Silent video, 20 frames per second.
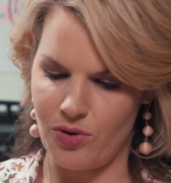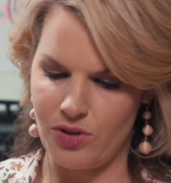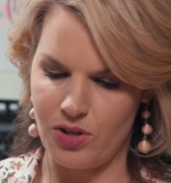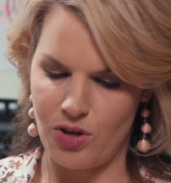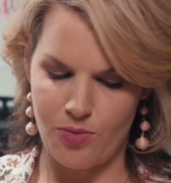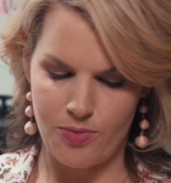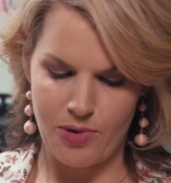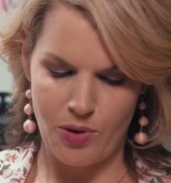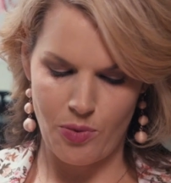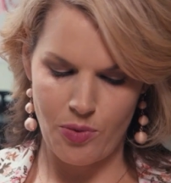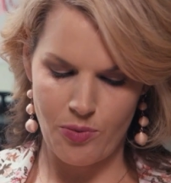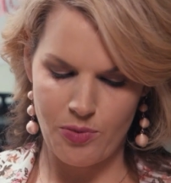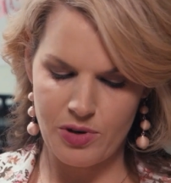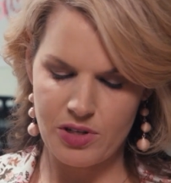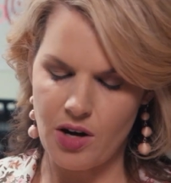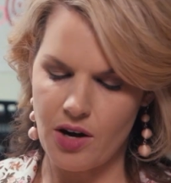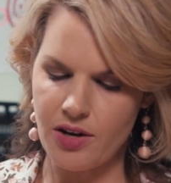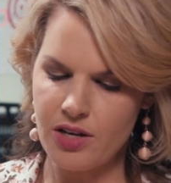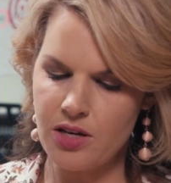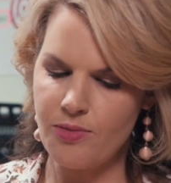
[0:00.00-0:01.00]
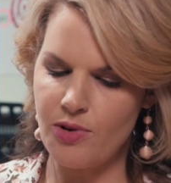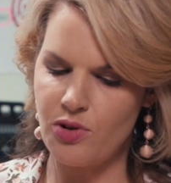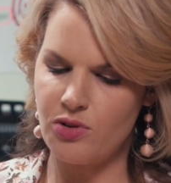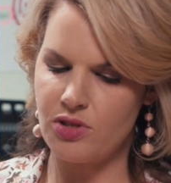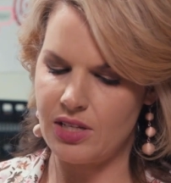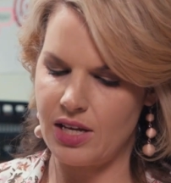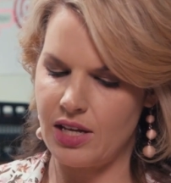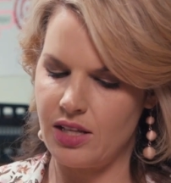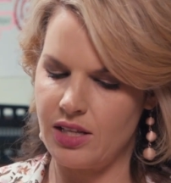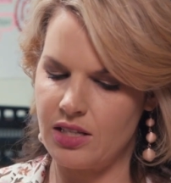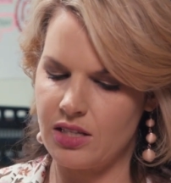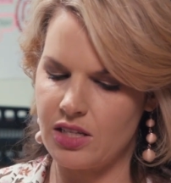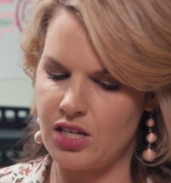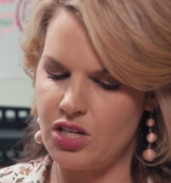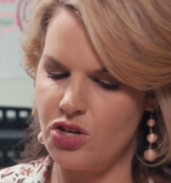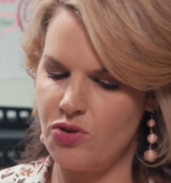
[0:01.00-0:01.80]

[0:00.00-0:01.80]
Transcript: work with you. But when we're talking about salience,